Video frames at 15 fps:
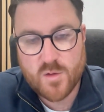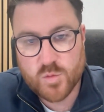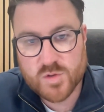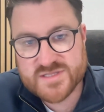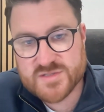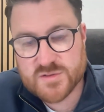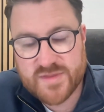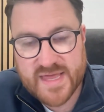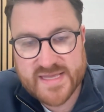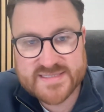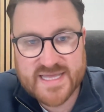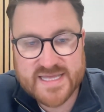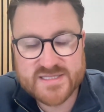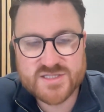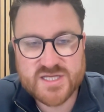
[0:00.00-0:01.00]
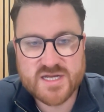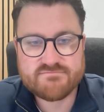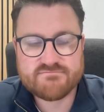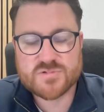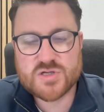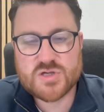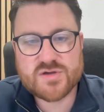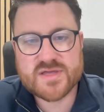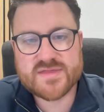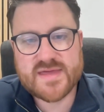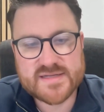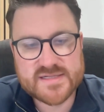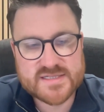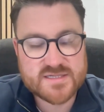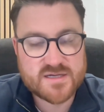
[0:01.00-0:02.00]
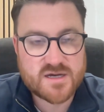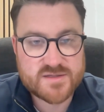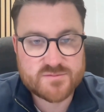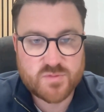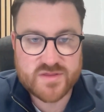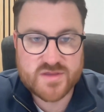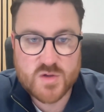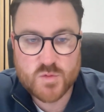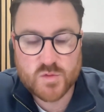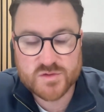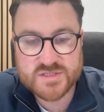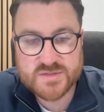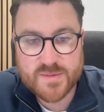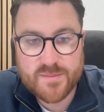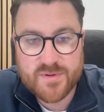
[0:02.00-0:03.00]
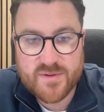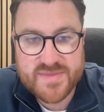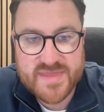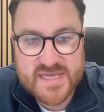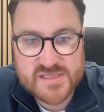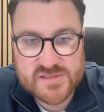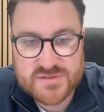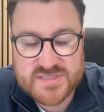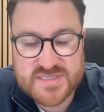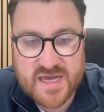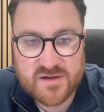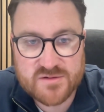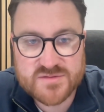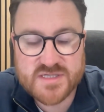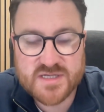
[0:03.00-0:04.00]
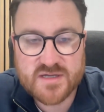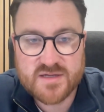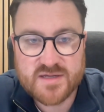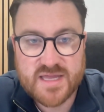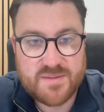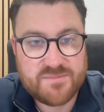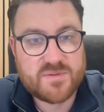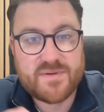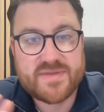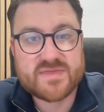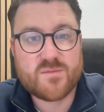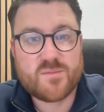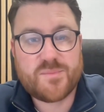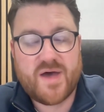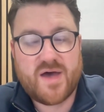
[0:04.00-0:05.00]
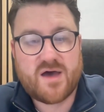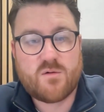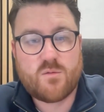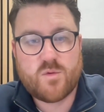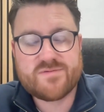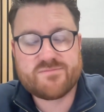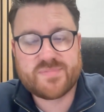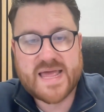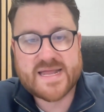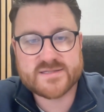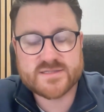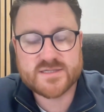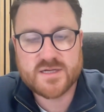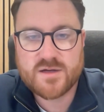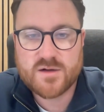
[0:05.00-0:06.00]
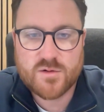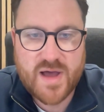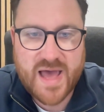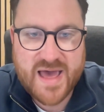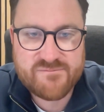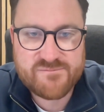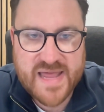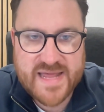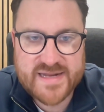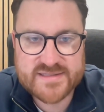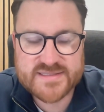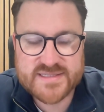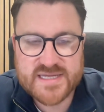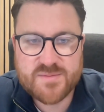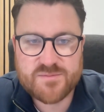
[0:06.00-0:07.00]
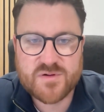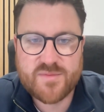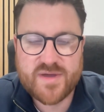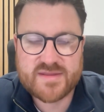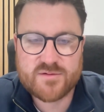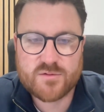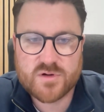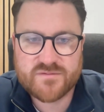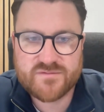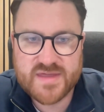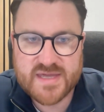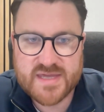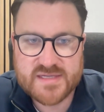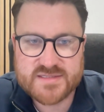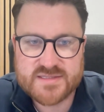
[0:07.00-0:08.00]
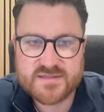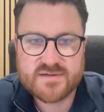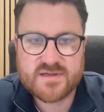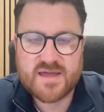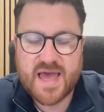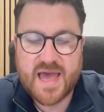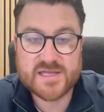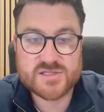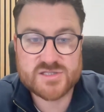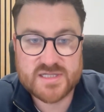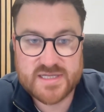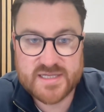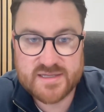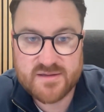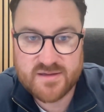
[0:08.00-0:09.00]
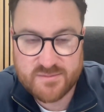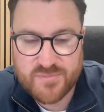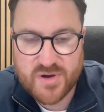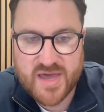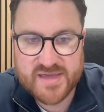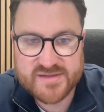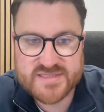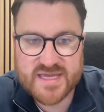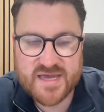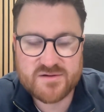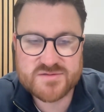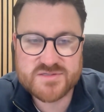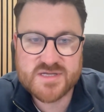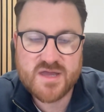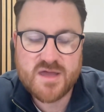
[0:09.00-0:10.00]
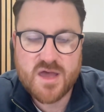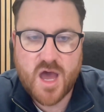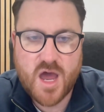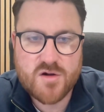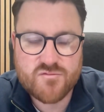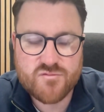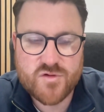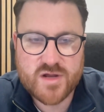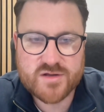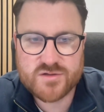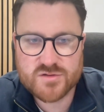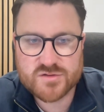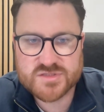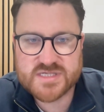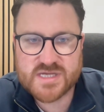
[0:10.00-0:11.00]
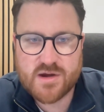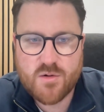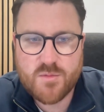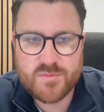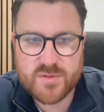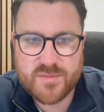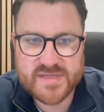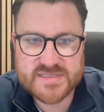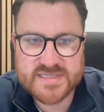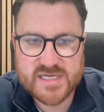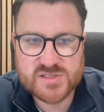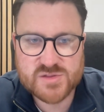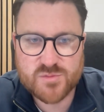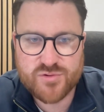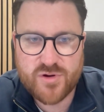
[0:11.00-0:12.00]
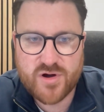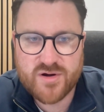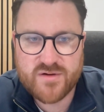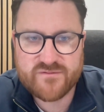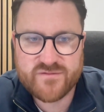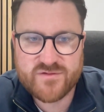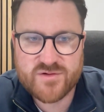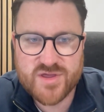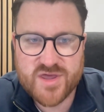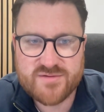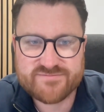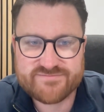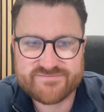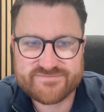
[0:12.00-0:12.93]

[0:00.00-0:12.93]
Once all that's then done, you can then decide whether you want to implement these yourselves, implement them part with Blend, or have Blend implement all of these actually by ourselves and run your CRO implementation program for you.